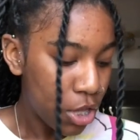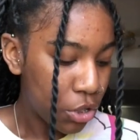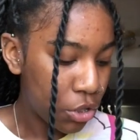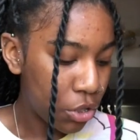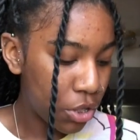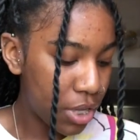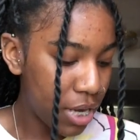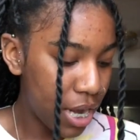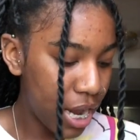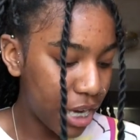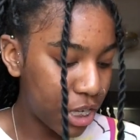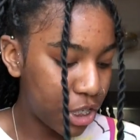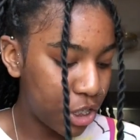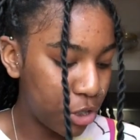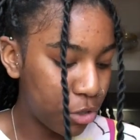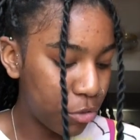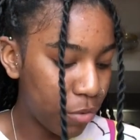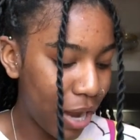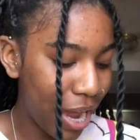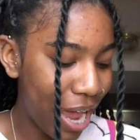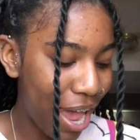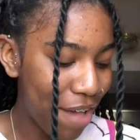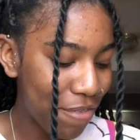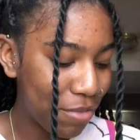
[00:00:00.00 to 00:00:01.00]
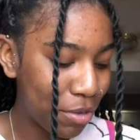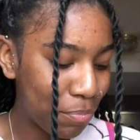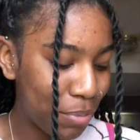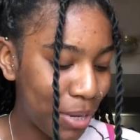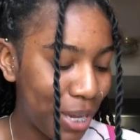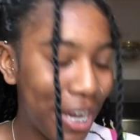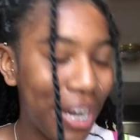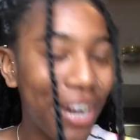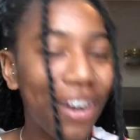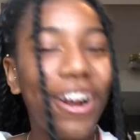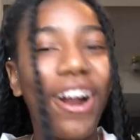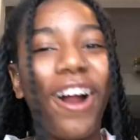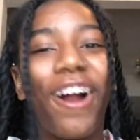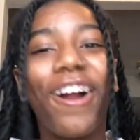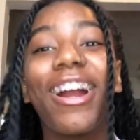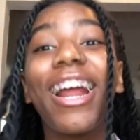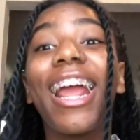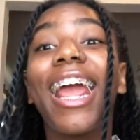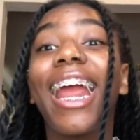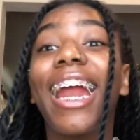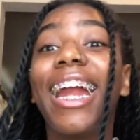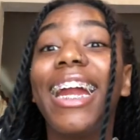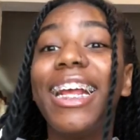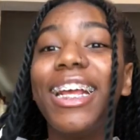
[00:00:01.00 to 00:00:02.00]
So the next shoe I have up here
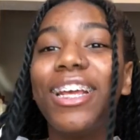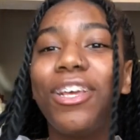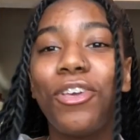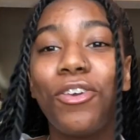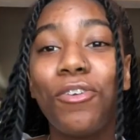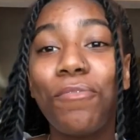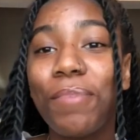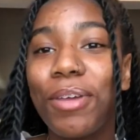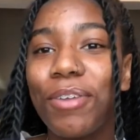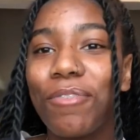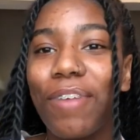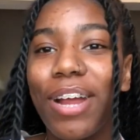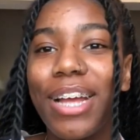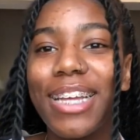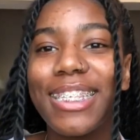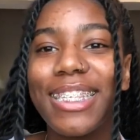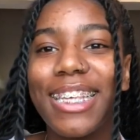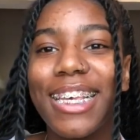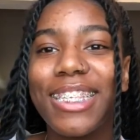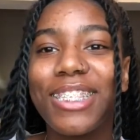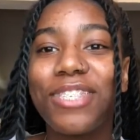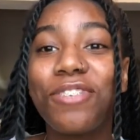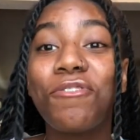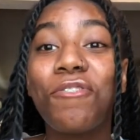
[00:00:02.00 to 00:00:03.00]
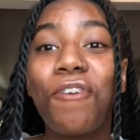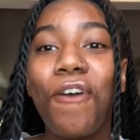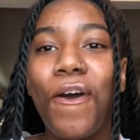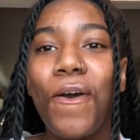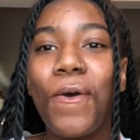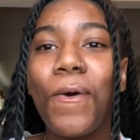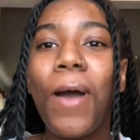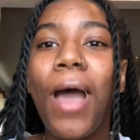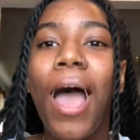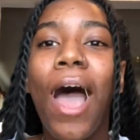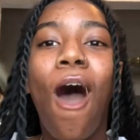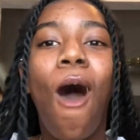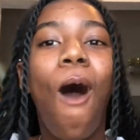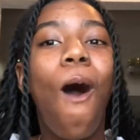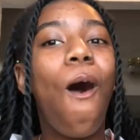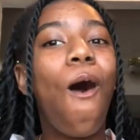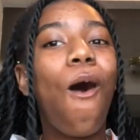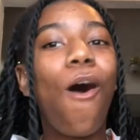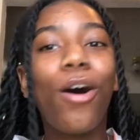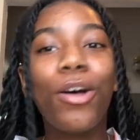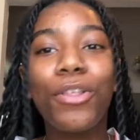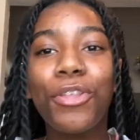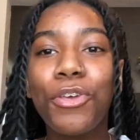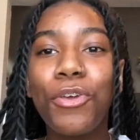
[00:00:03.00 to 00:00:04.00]
are Any Human Races. You know,
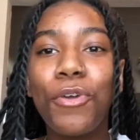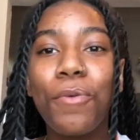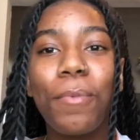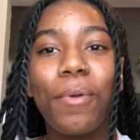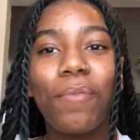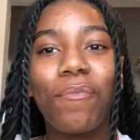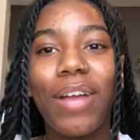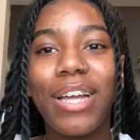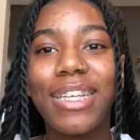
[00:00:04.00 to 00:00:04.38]
all the Human